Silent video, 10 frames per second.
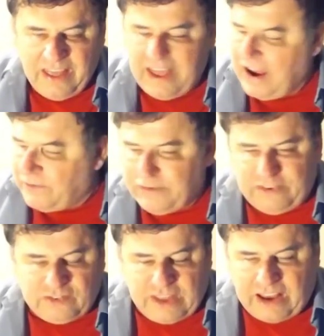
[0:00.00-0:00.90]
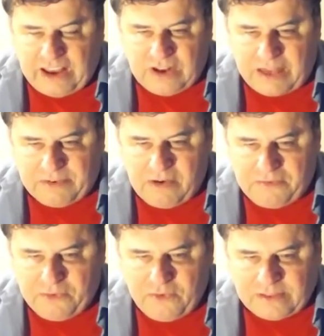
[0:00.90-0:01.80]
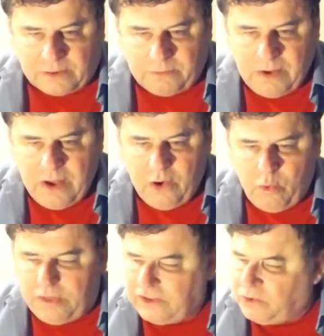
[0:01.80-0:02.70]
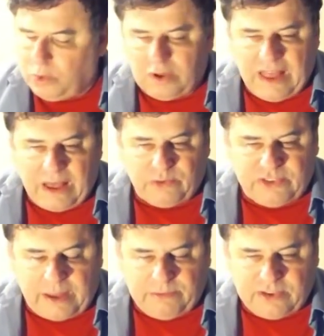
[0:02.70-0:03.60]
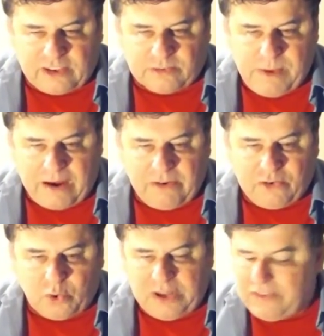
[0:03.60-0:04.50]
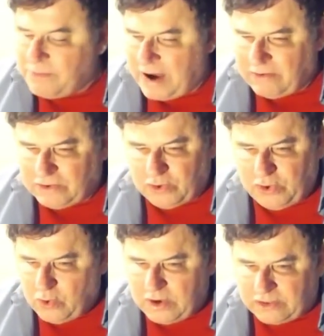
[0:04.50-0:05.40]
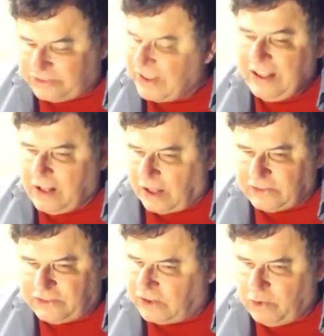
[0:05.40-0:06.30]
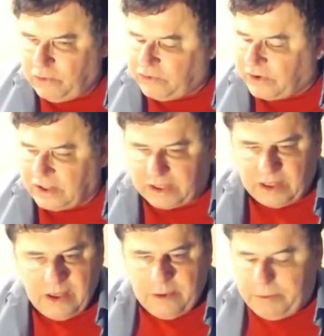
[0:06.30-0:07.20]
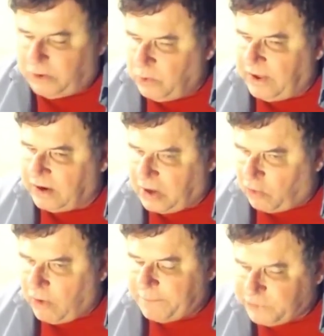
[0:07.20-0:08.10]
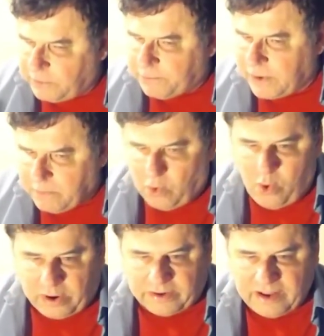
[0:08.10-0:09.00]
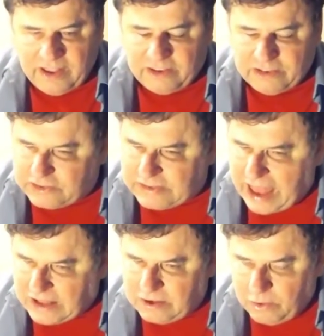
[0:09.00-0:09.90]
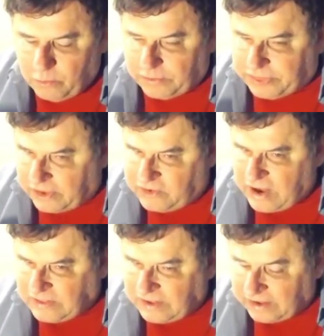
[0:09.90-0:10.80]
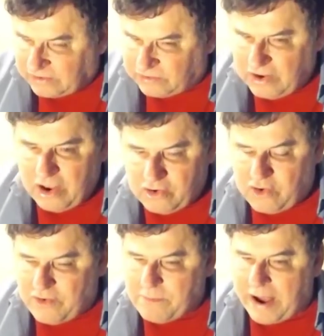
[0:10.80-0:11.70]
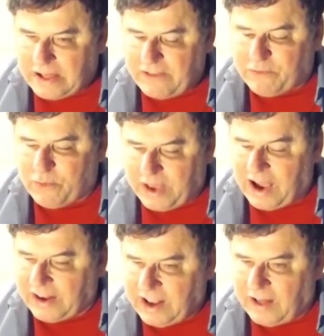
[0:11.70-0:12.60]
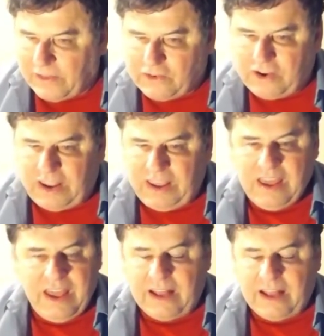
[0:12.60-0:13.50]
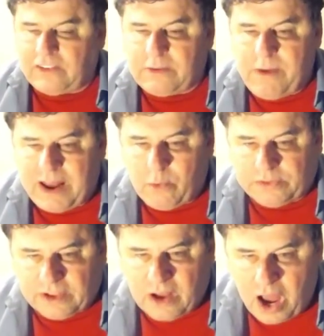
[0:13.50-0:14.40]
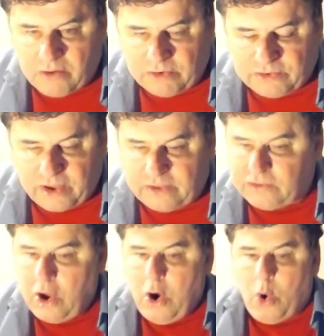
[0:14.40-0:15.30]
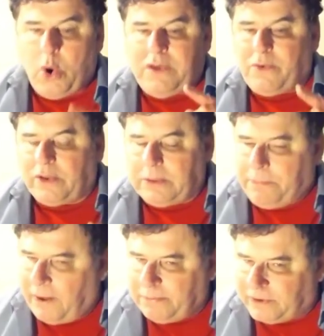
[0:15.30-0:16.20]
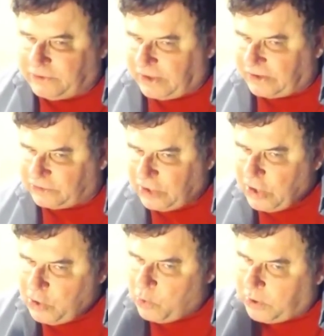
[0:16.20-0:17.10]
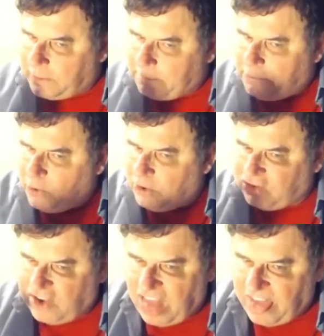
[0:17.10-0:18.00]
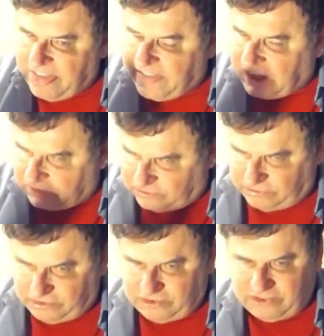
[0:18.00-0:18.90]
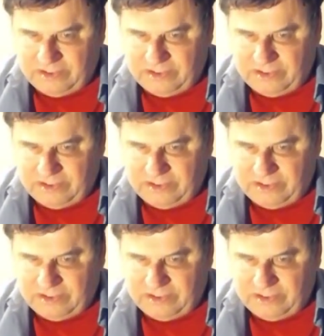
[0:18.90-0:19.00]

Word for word: Every state should have a referendum whether to allow same-sex marriage or even marital unions constitutionally. But you get a corrupt Supreme Court stacked with agendaists driven by a left-wing ideology. It doesn't matter what the Congress says or even what the public says. You can push this.